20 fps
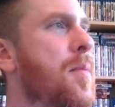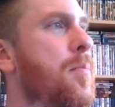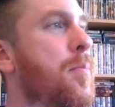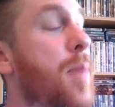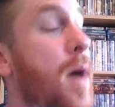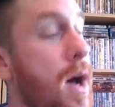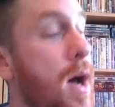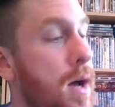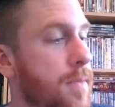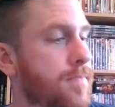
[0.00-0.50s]

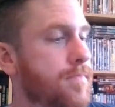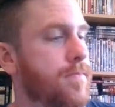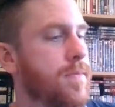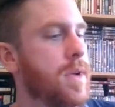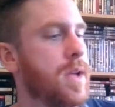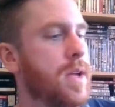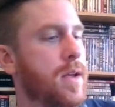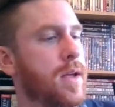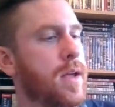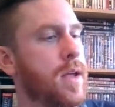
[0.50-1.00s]
But
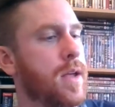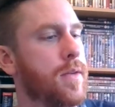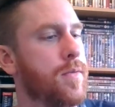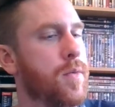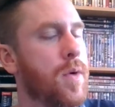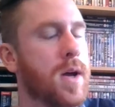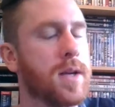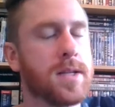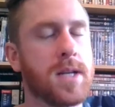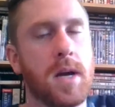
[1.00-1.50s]
if
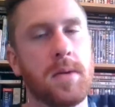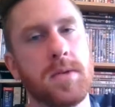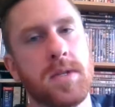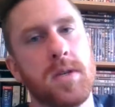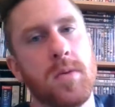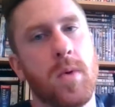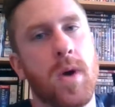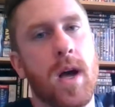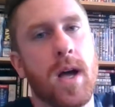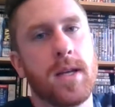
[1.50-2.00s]
worst comes
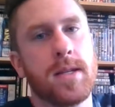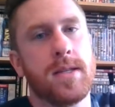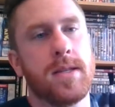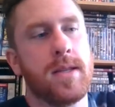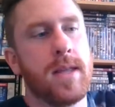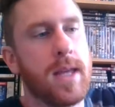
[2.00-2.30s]
to worst,